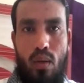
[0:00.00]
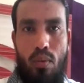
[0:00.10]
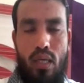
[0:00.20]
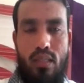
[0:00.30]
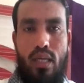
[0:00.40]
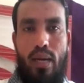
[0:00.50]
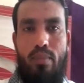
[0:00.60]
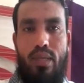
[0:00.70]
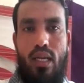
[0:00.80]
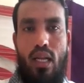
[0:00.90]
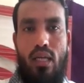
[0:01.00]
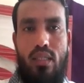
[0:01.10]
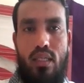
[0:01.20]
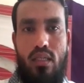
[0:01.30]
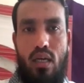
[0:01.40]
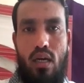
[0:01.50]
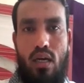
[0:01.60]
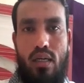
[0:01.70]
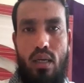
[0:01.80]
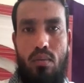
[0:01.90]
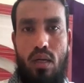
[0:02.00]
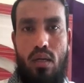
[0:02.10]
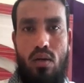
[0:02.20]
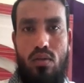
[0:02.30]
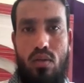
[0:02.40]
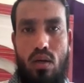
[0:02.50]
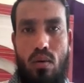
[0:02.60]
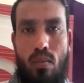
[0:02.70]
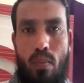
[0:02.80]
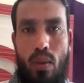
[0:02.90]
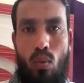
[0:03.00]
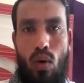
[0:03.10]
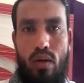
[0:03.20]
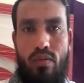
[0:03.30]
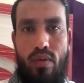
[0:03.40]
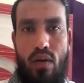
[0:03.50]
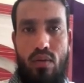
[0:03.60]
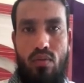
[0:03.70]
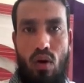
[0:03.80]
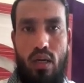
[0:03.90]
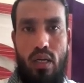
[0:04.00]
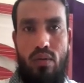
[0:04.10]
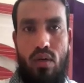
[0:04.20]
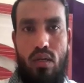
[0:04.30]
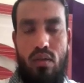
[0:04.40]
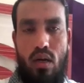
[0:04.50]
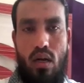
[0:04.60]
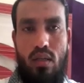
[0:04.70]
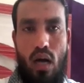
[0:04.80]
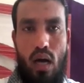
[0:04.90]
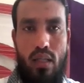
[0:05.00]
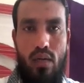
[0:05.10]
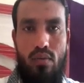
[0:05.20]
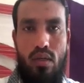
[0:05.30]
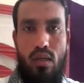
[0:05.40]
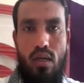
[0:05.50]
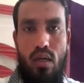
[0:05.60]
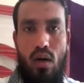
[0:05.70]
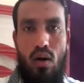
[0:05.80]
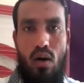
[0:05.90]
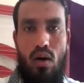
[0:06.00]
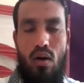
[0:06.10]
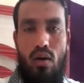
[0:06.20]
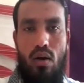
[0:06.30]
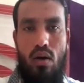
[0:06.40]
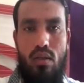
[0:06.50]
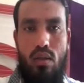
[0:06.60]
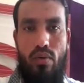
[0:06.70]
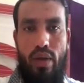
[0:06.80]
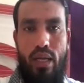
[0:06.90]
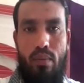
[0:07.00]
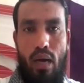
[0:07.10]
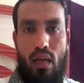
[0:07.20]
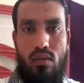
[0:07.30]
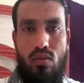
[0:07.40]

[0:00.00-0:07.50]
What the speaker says: place the empty glass in tumbler on one filled with water and one and the other one on the weighing balance.